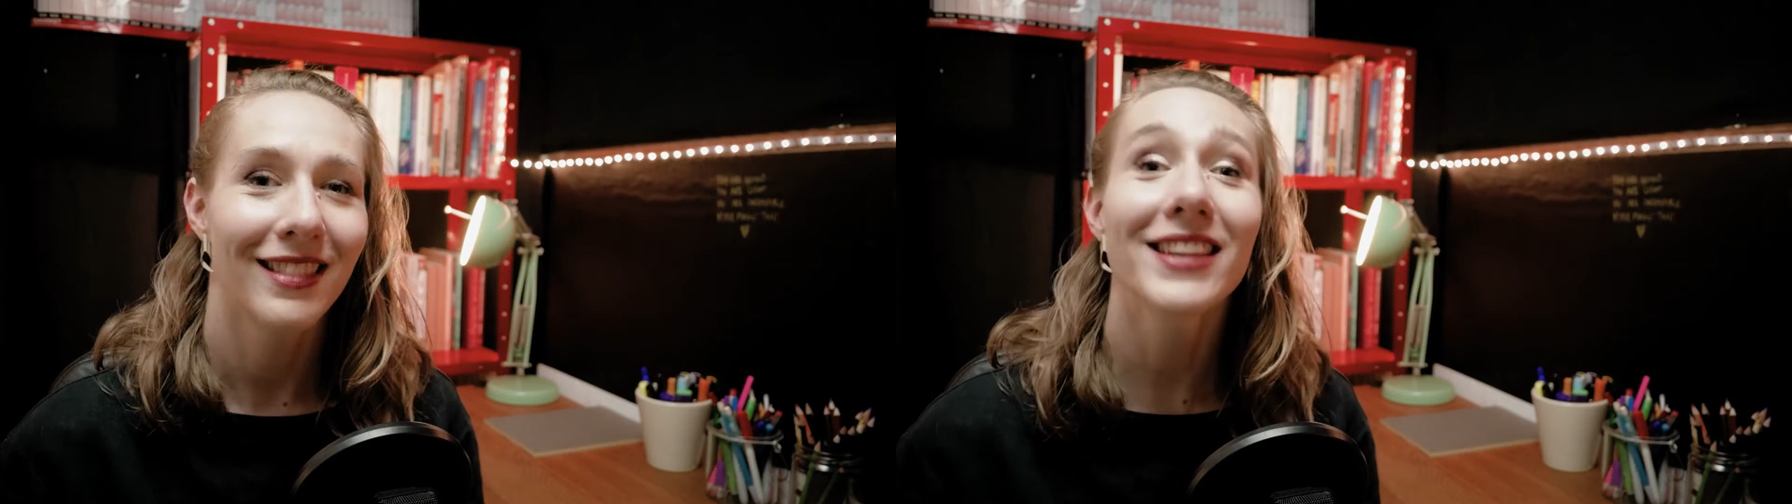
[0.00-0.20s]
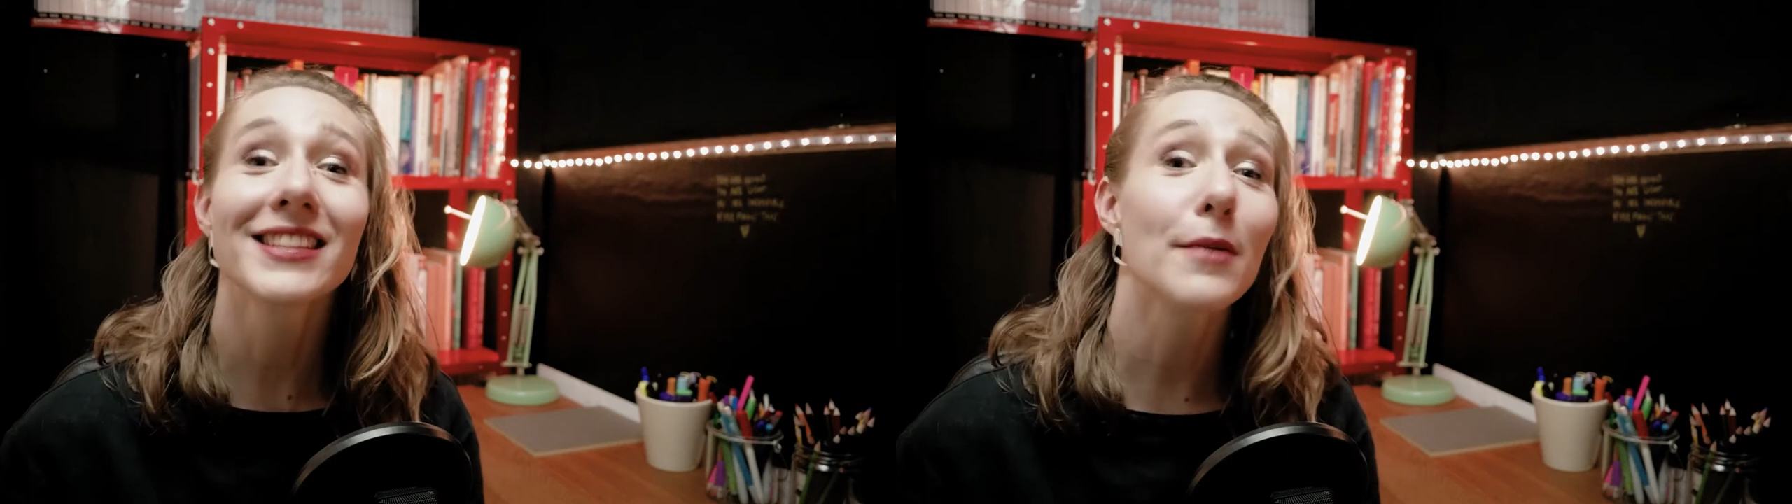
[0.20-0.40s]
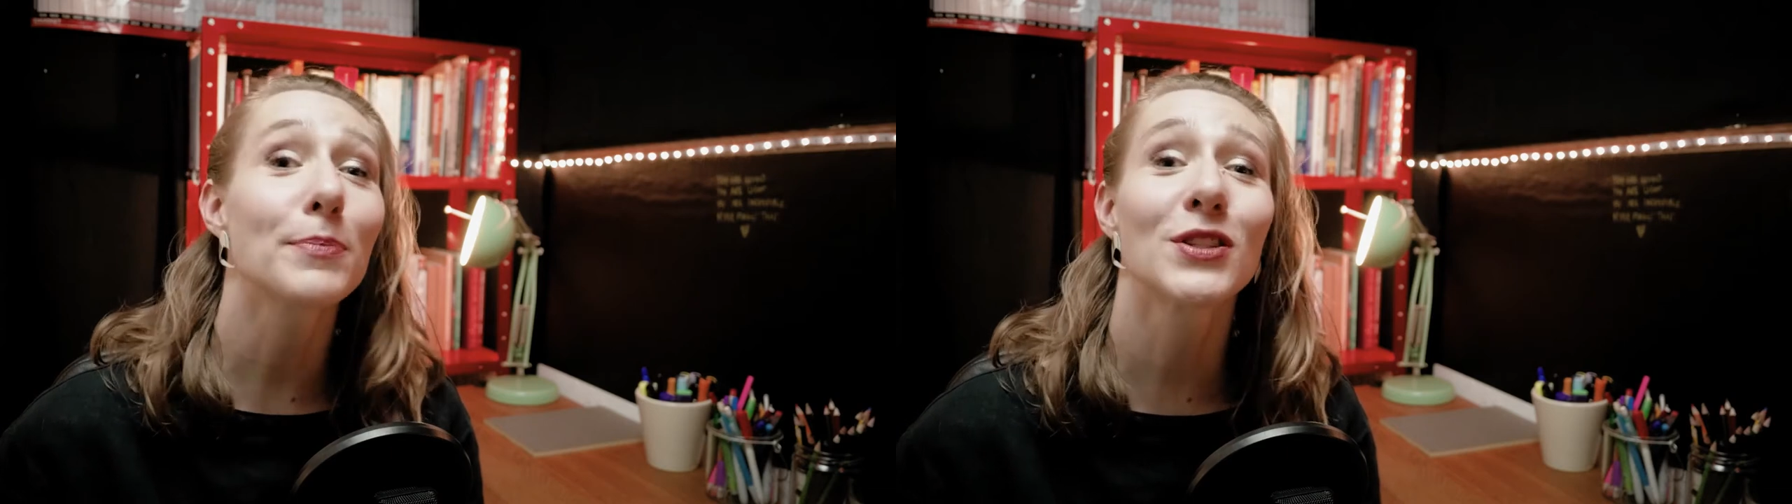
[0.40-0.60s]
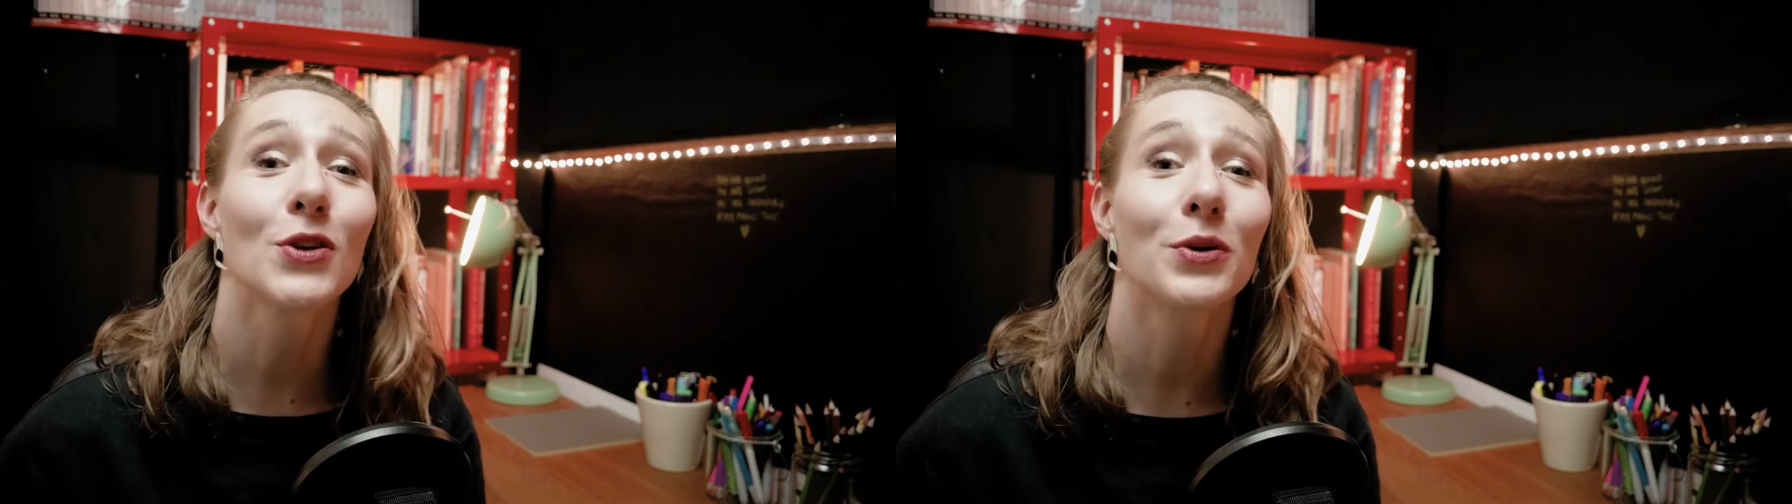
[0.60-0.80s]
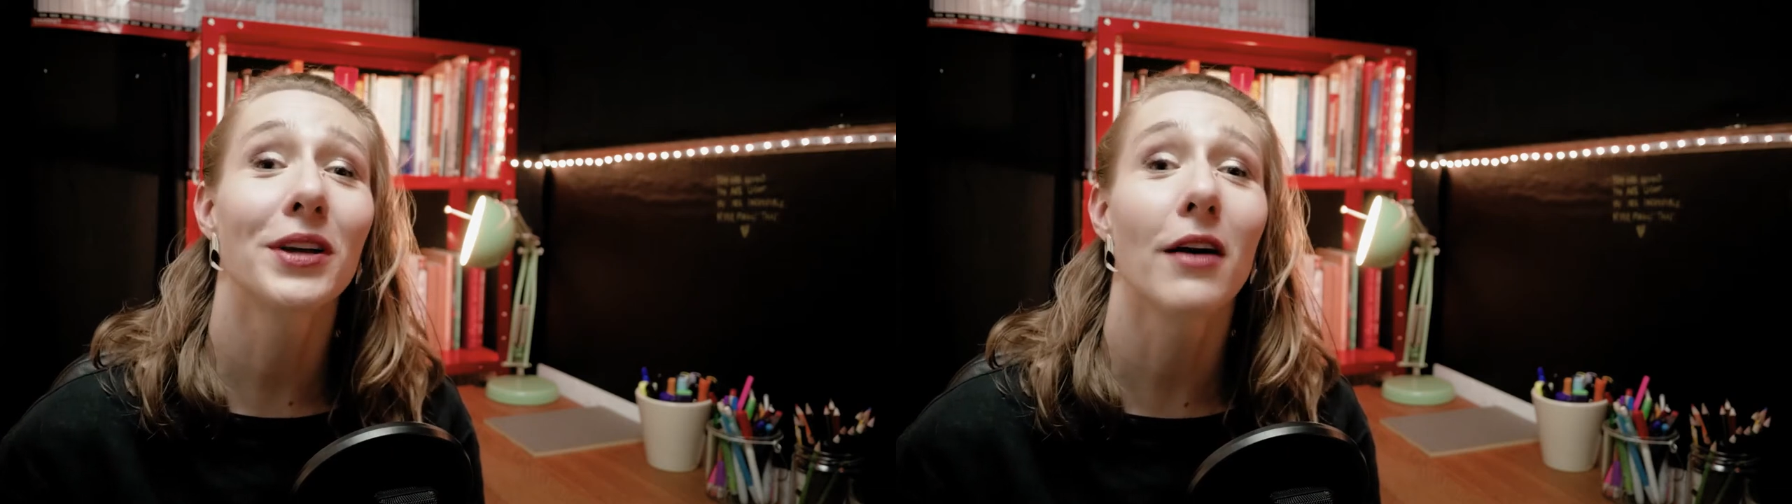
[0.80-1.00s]
This
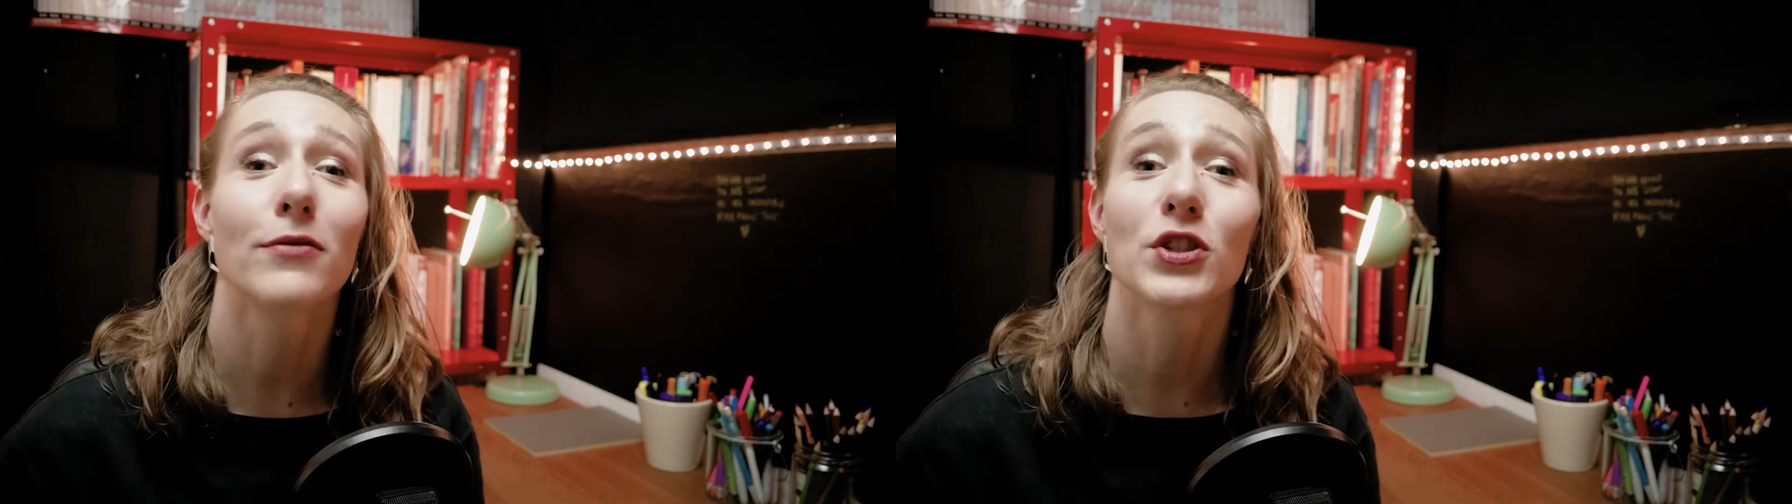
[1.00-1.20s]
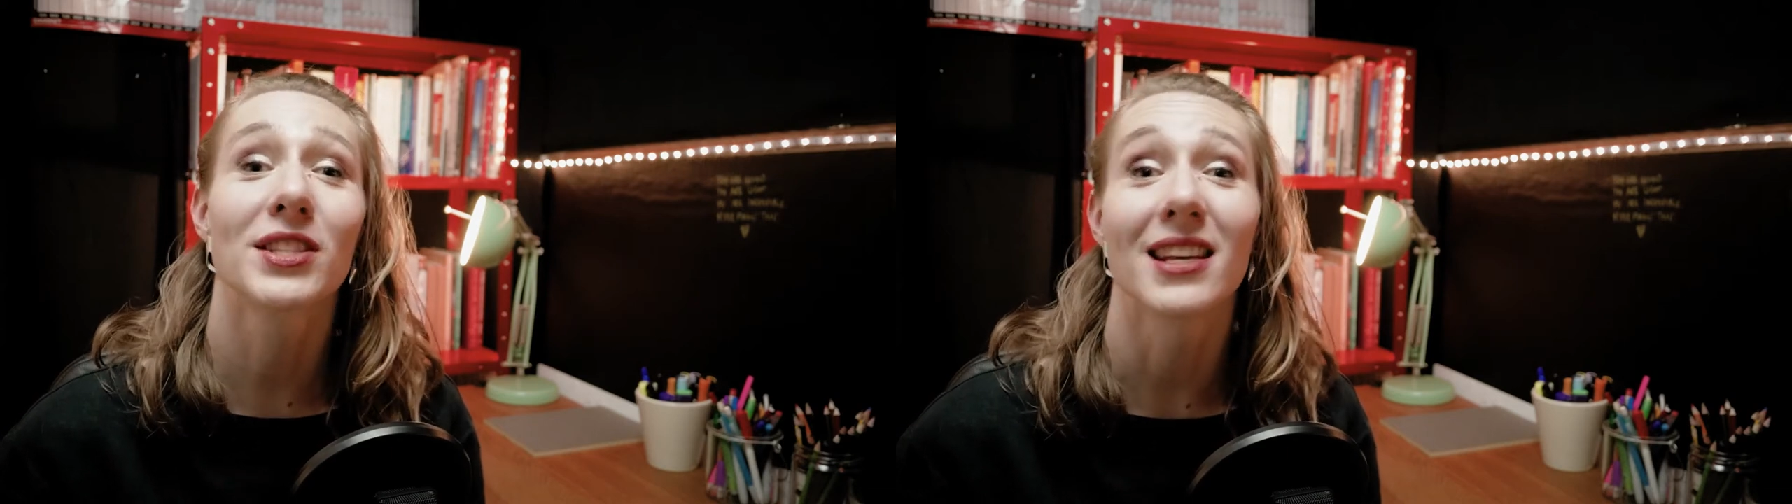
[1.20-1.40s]
episode covers